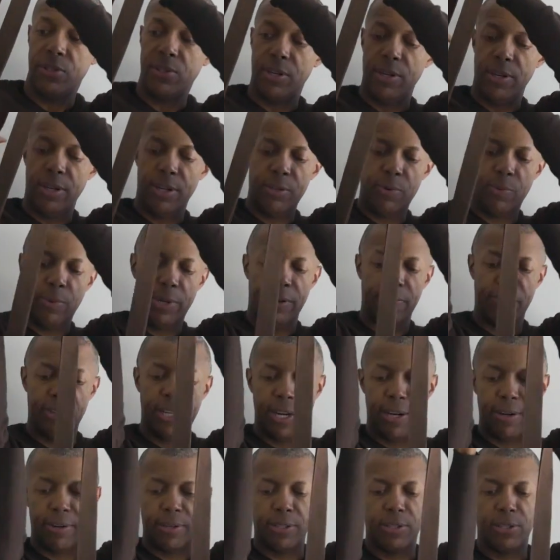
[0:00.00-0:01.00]
is another way of
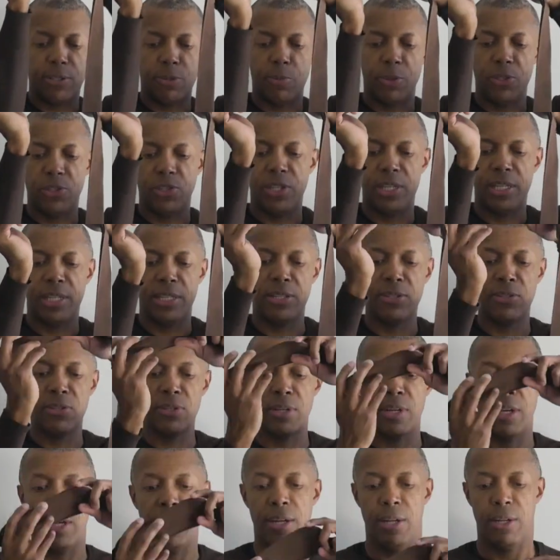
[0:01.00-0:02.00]
carrying this machine
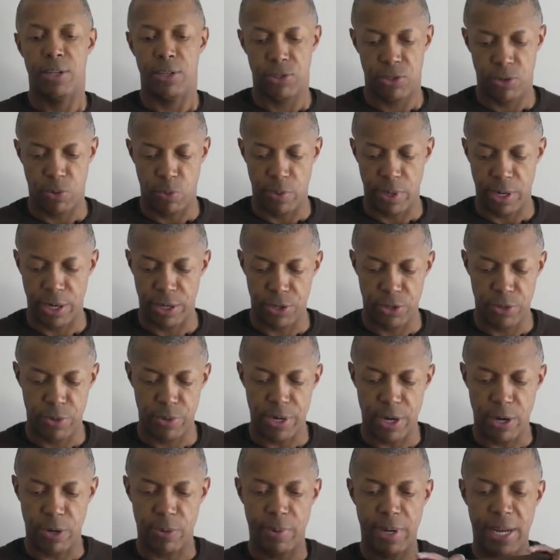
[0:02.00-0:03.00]
to where you
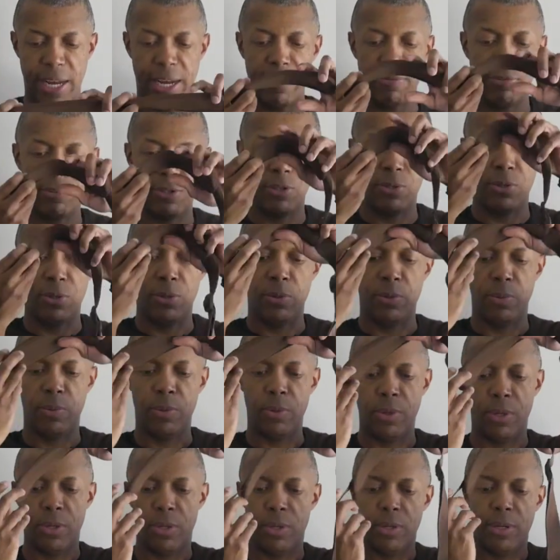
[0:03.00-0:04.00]
don't have to
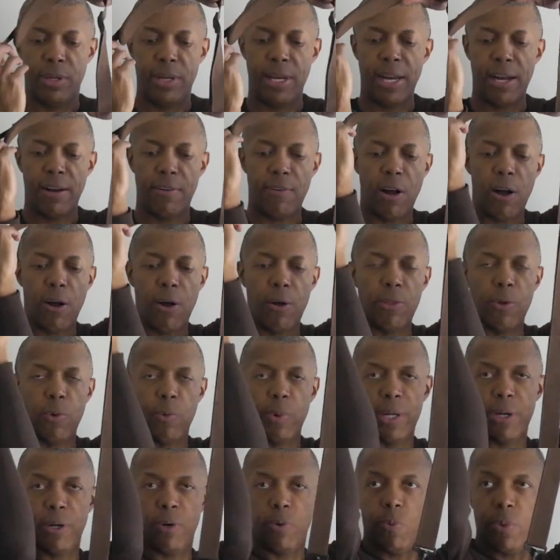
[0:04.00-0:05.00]
have all the
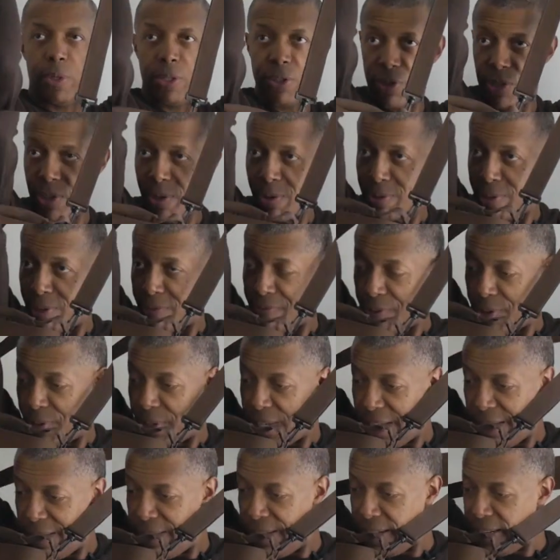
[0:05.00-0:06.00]
weight on one shoulder. If you
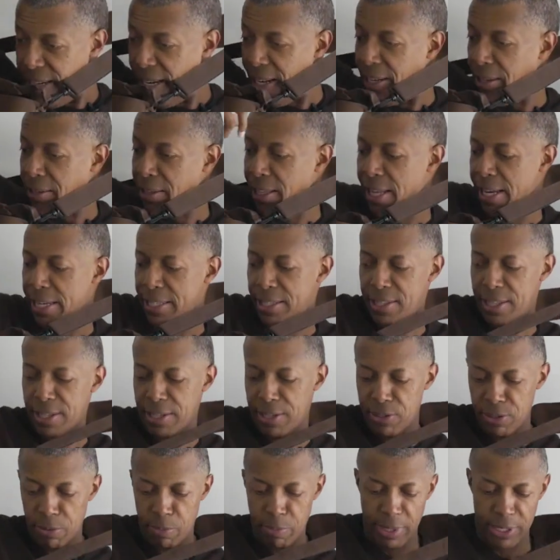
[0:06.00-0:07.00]
carry it kind of like
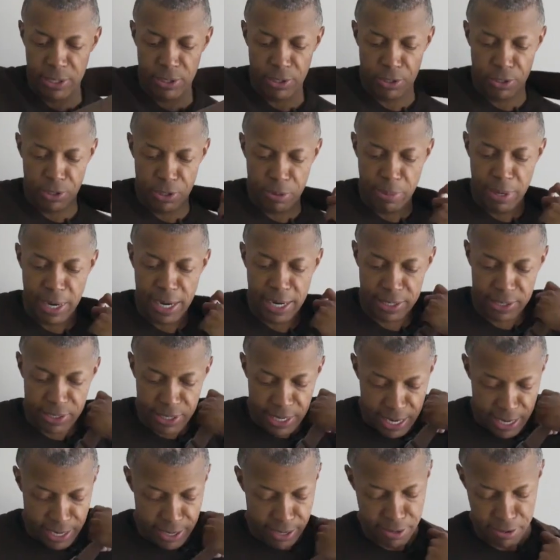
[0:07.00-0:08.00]
this, messenger bag
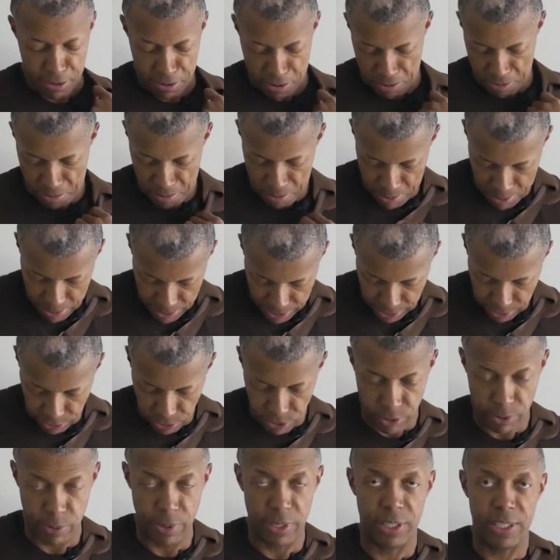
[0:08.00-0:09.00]
style,
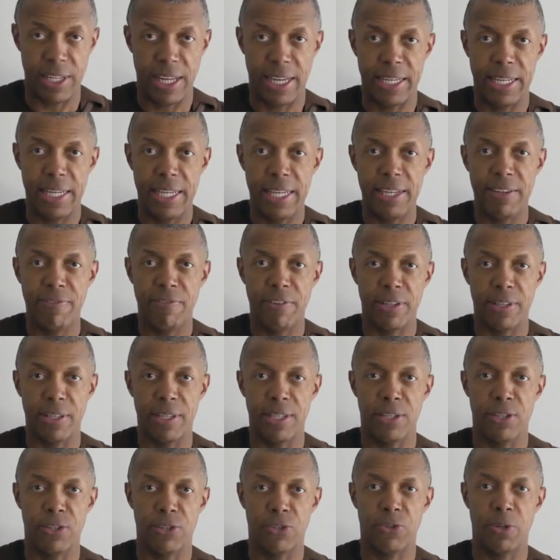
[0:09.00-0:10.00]
so it like
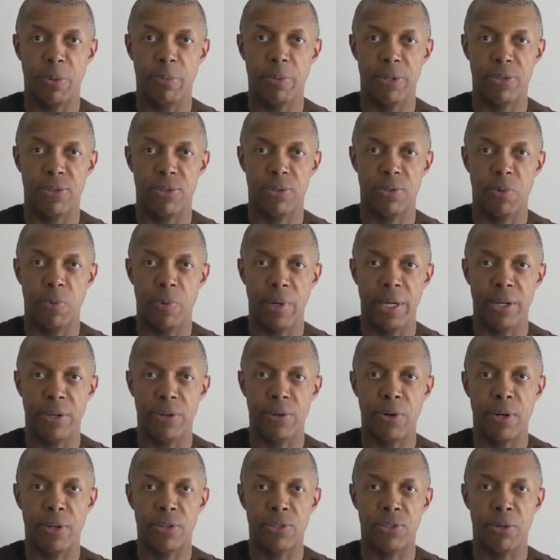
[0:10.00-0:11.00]
evenly distributes the weight
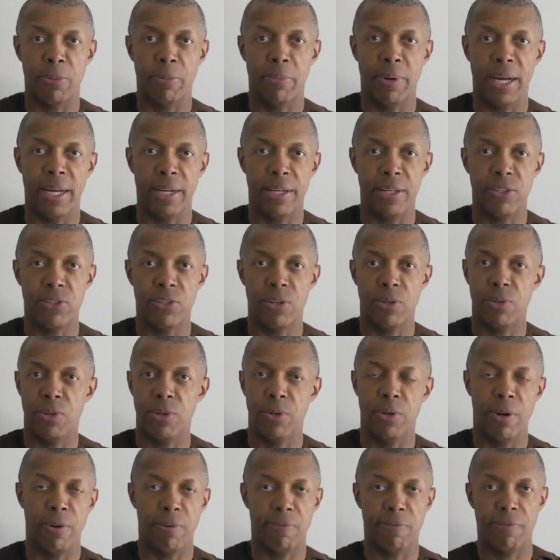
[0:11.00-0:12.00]
across your body, so
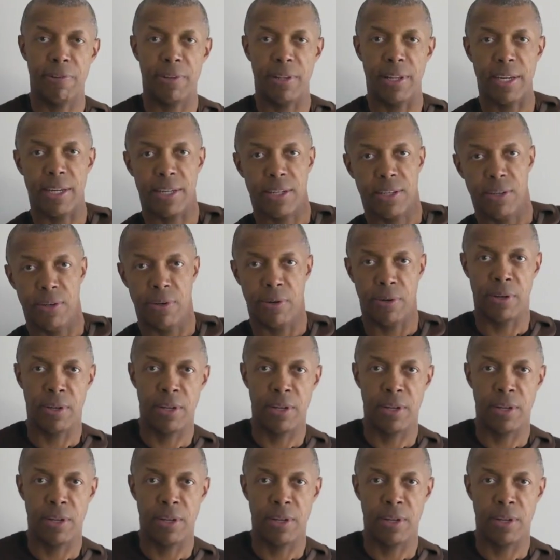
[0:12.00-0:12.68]
you don't feel like